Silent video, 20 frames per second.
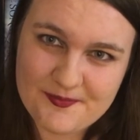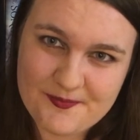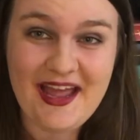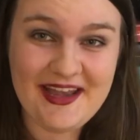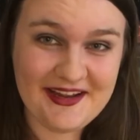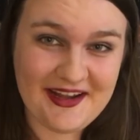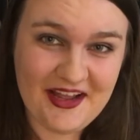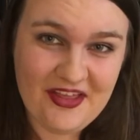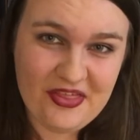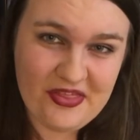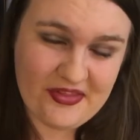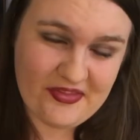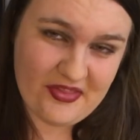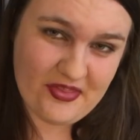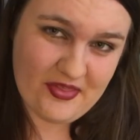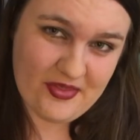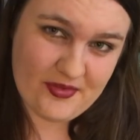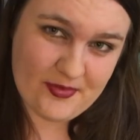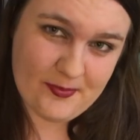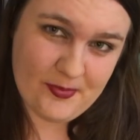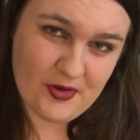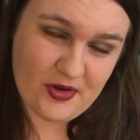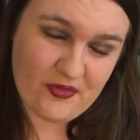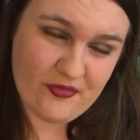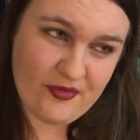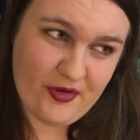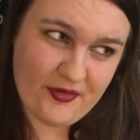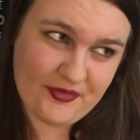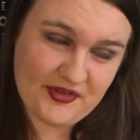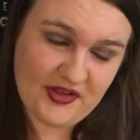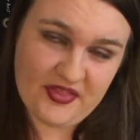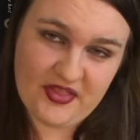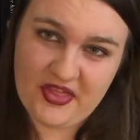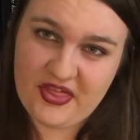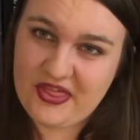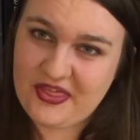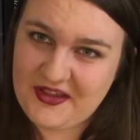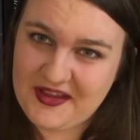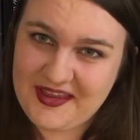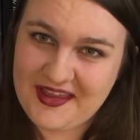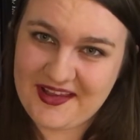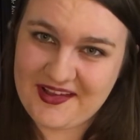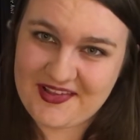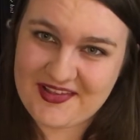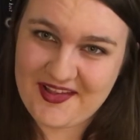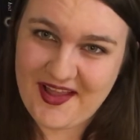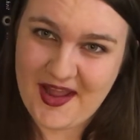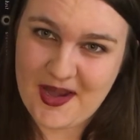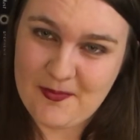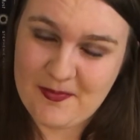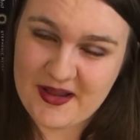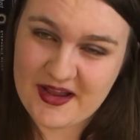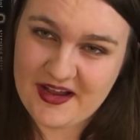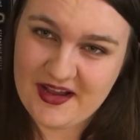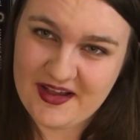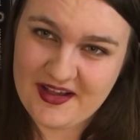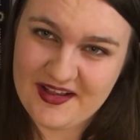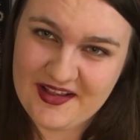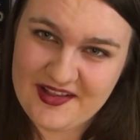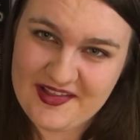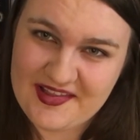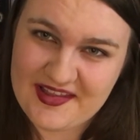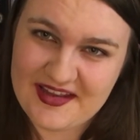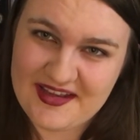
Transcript: And I think that this book falls on the thinking side because